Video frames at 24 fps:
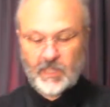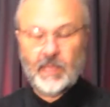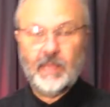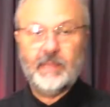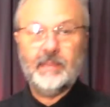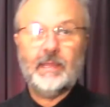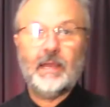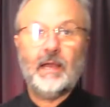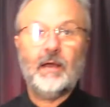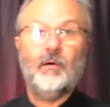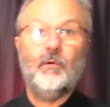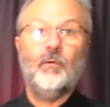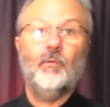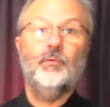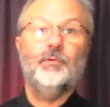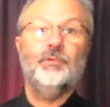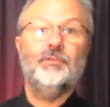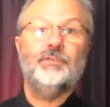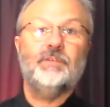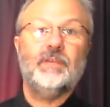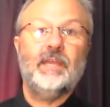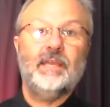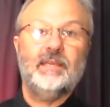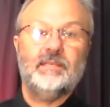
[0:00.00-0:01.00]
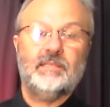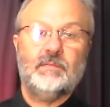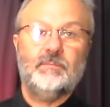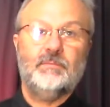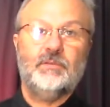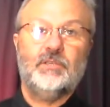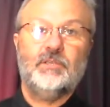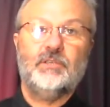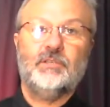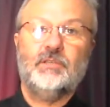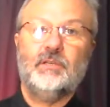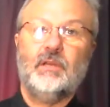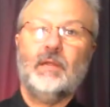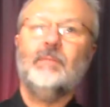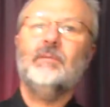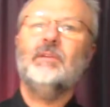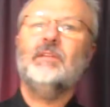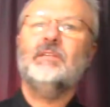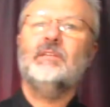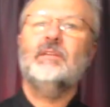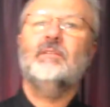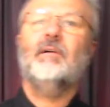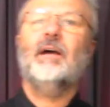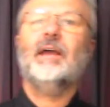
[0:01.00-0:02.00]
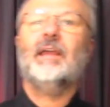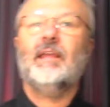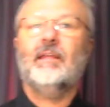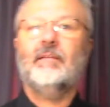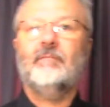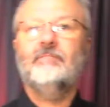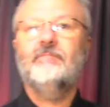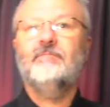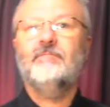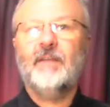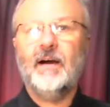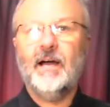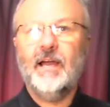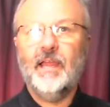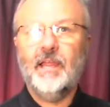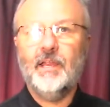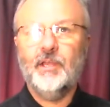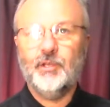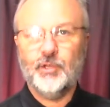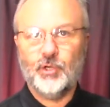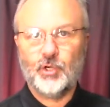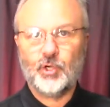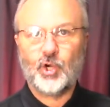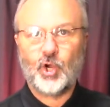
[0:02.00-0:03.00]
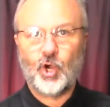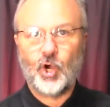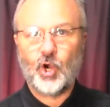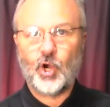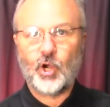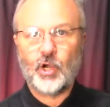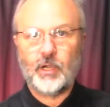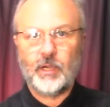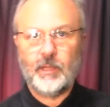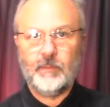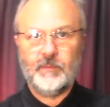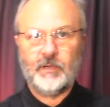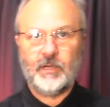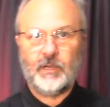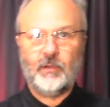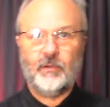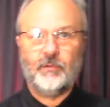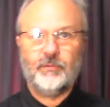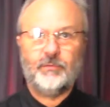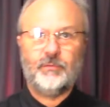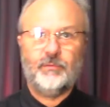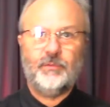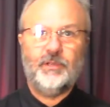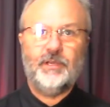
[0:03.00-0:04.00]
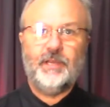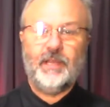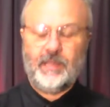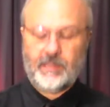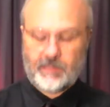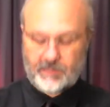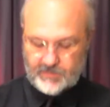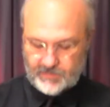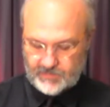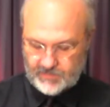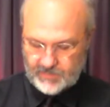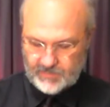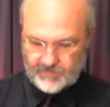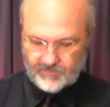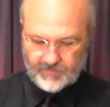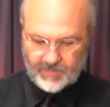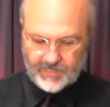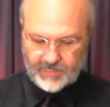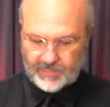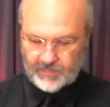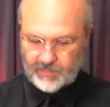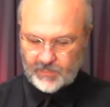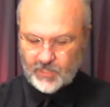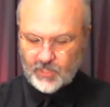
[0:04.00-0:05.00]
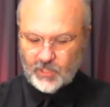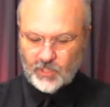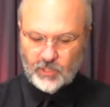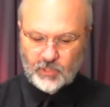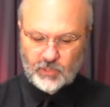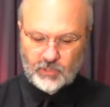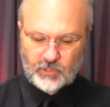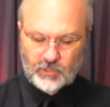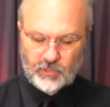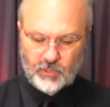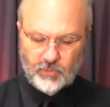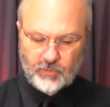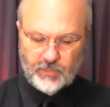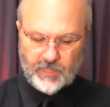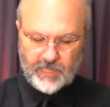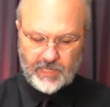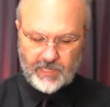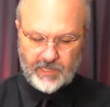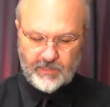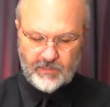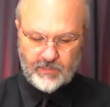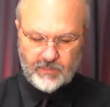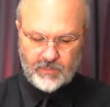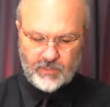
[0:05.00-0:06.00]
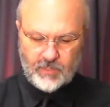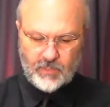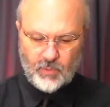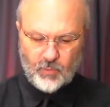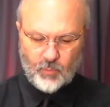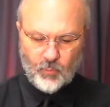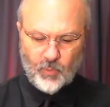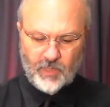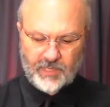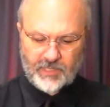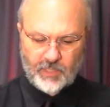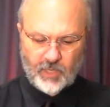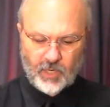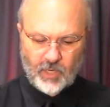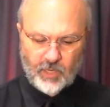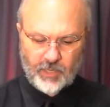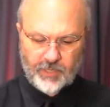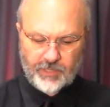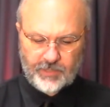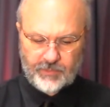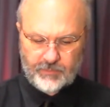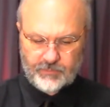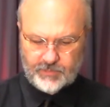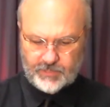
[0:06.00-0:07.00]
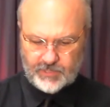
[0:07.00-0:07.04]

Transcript: Now, you say as the magician, I'm going to see if I can find your card. I'm going to go through the deck and see if I can locate what card you